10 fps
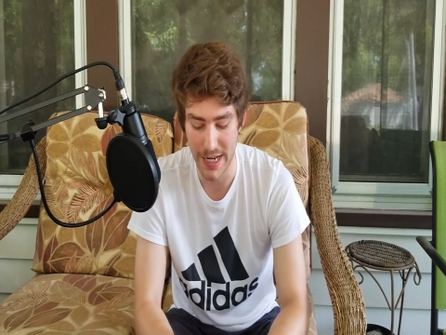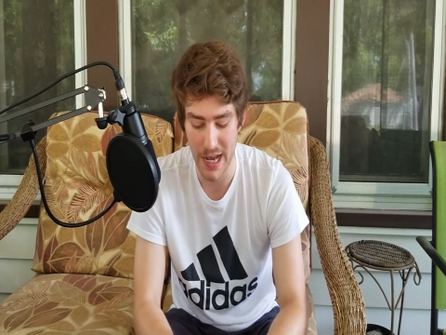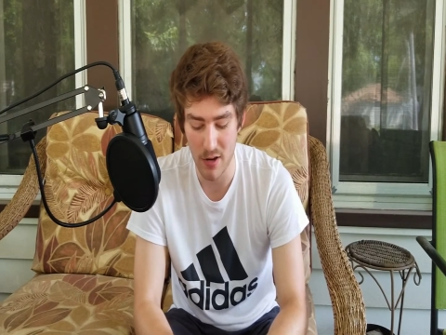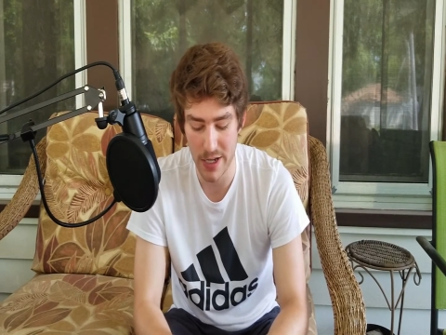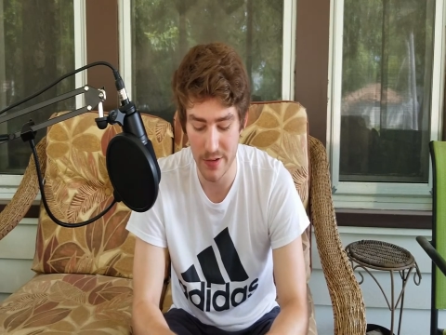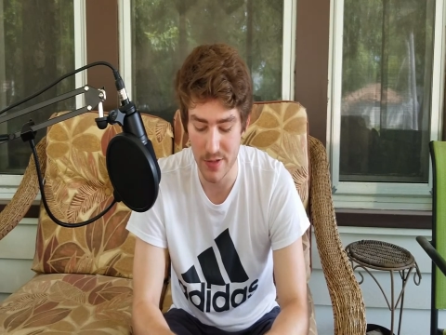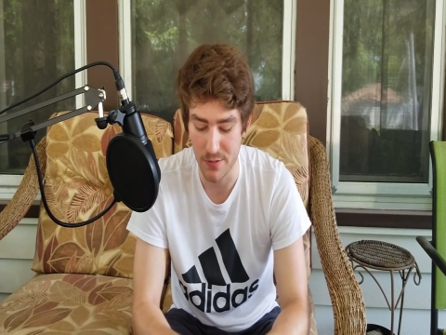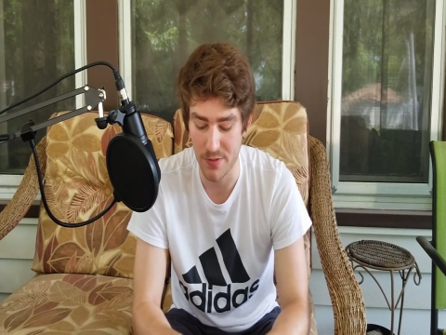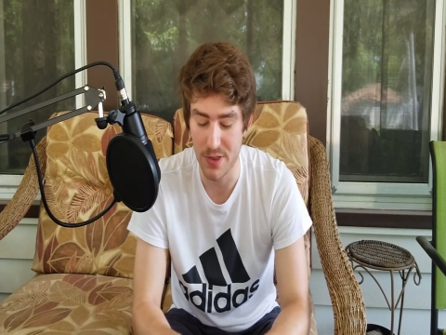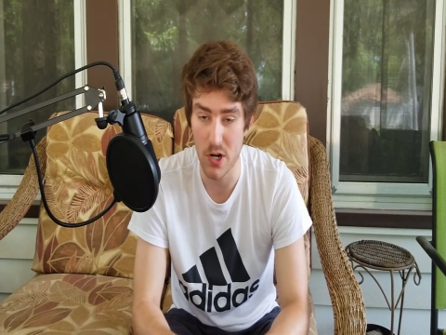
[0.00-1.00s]
It now
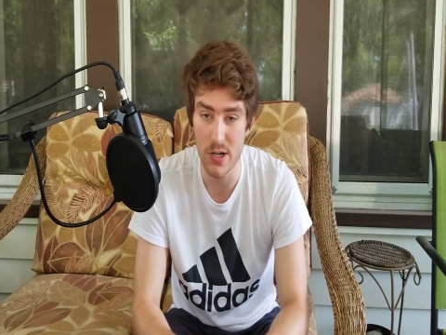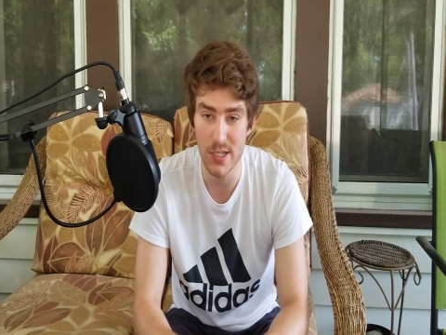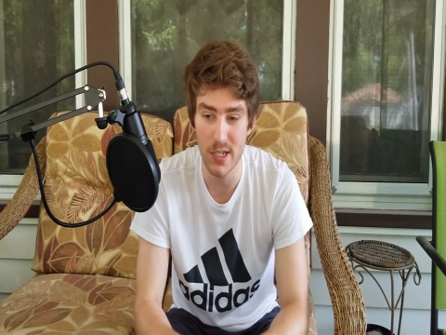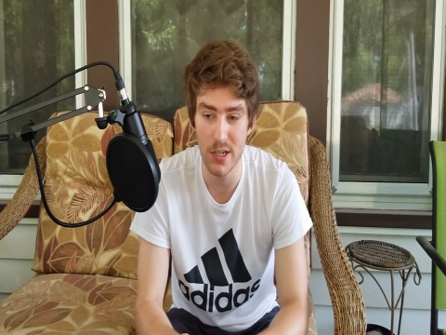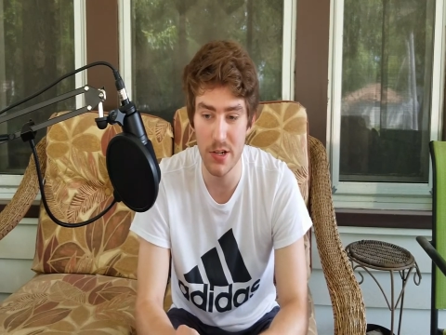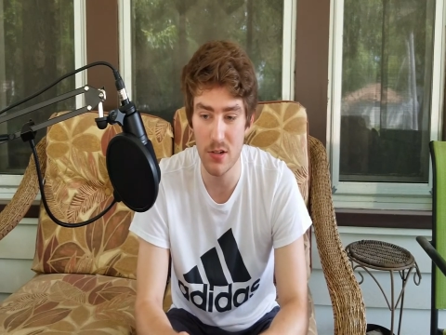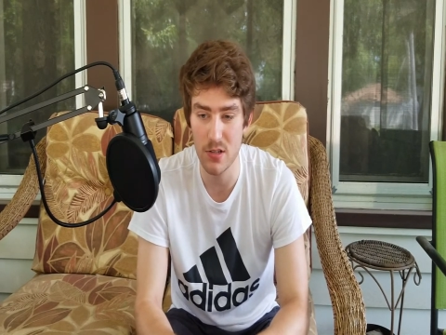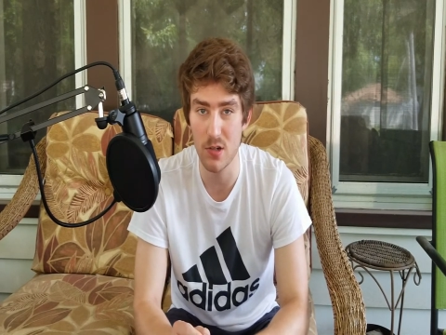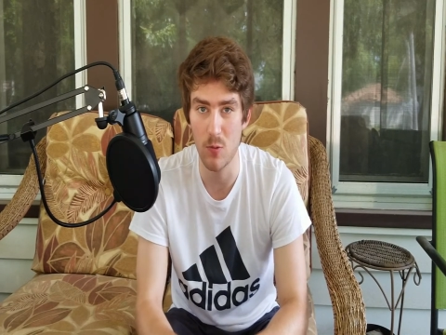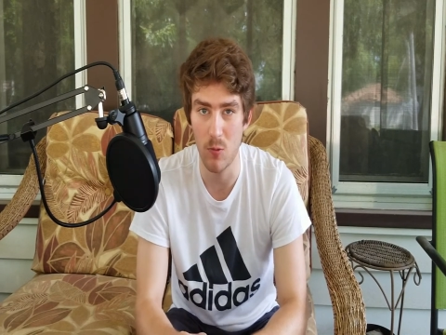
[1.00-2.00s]
gives him 13
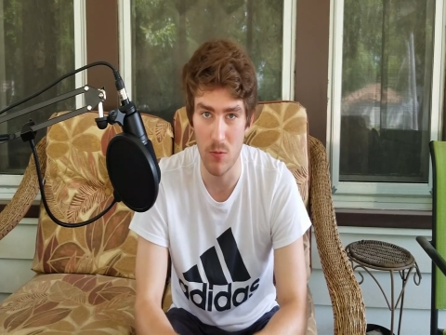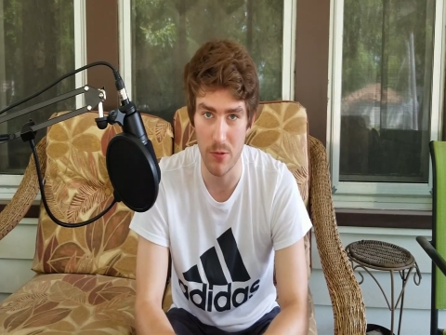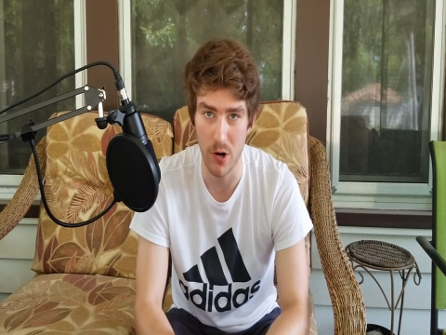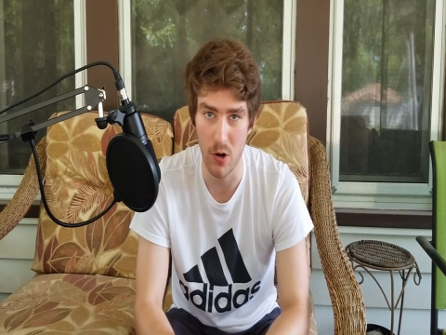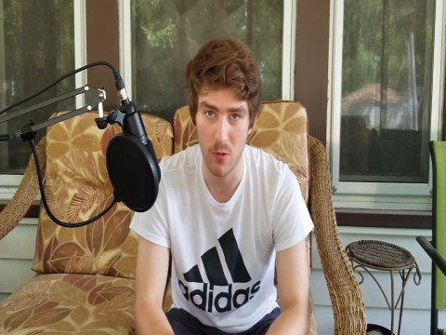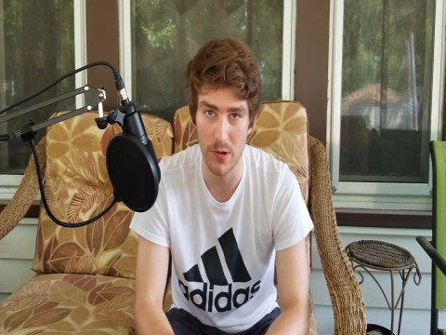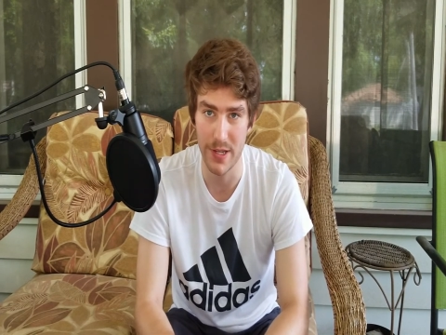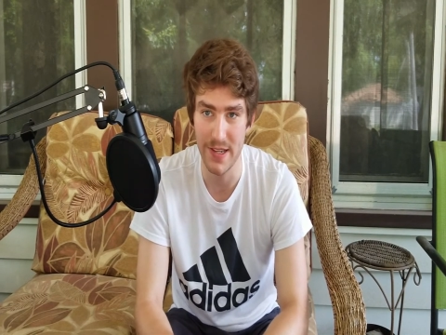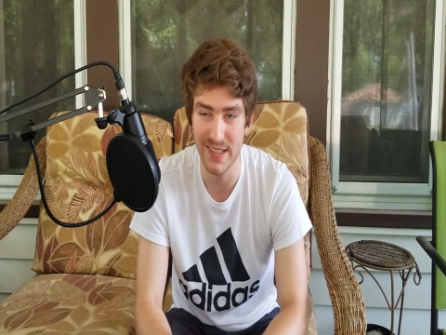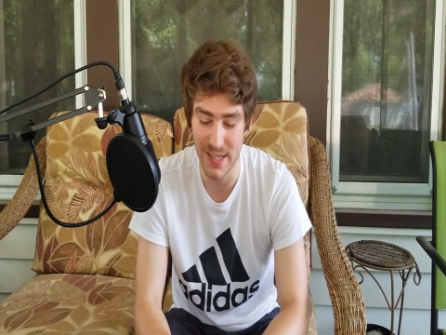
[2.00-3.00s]
years in a row
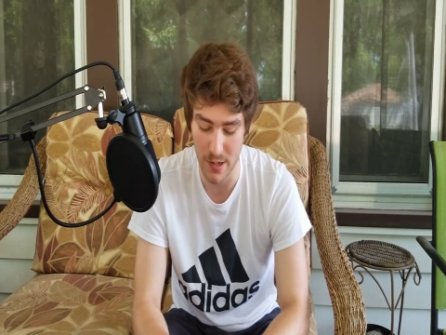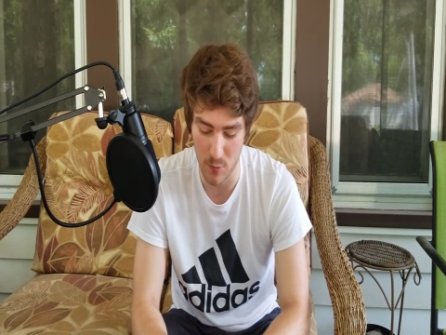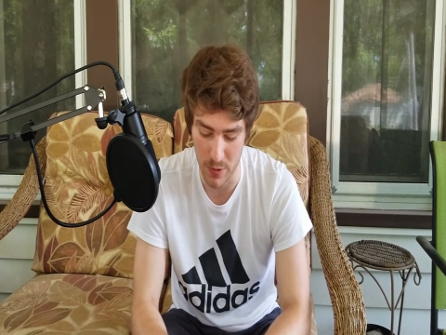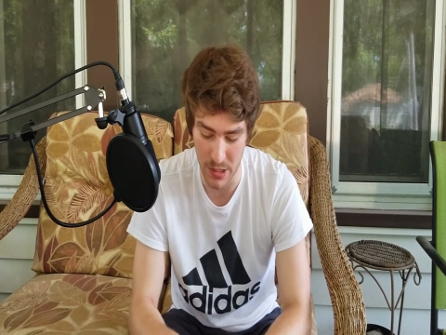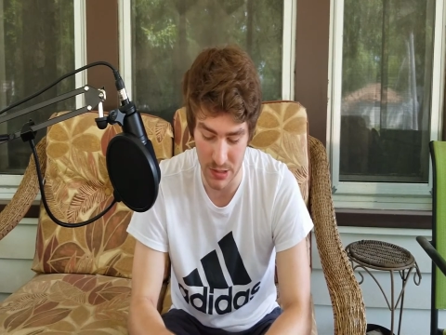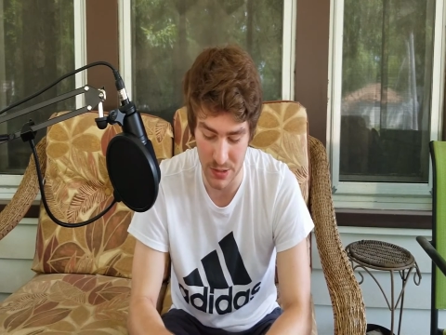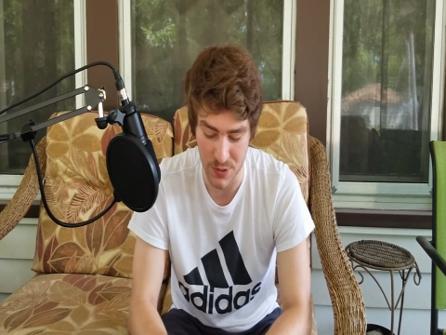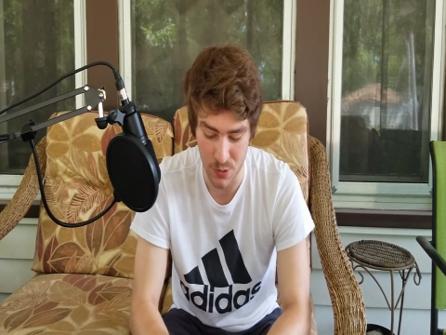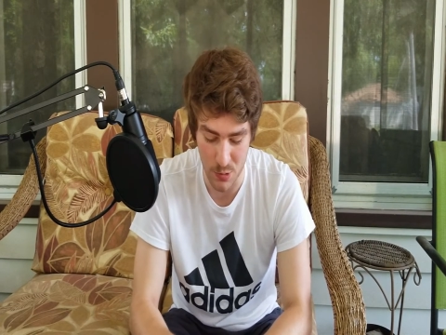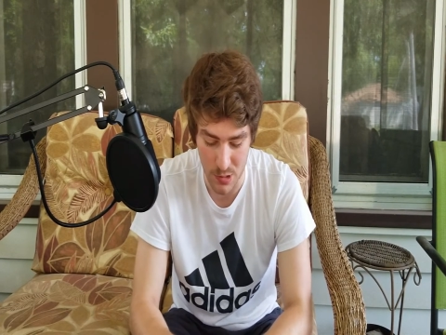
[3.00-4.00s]
where he's had a win on
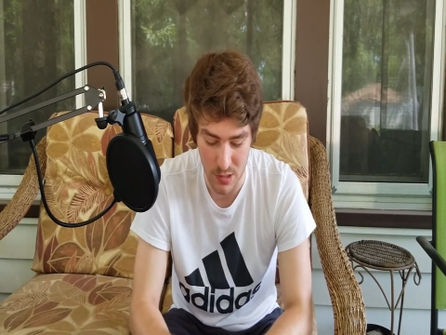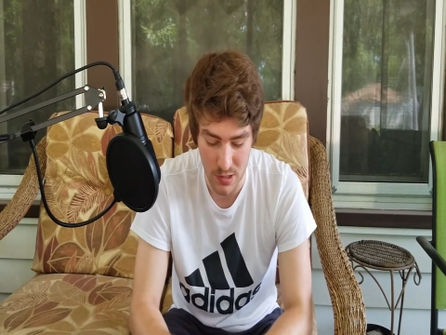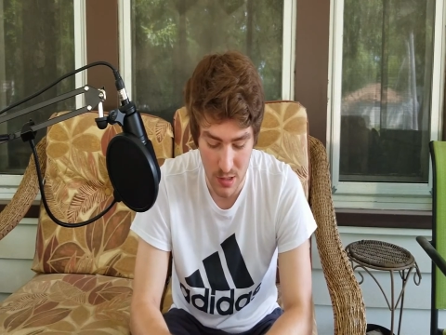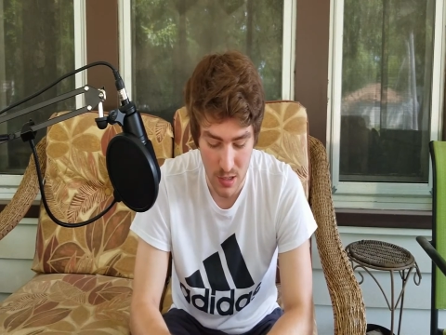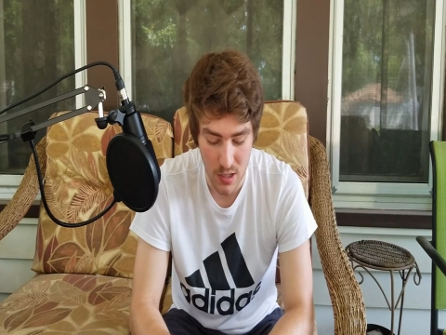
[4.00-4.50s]
the tour.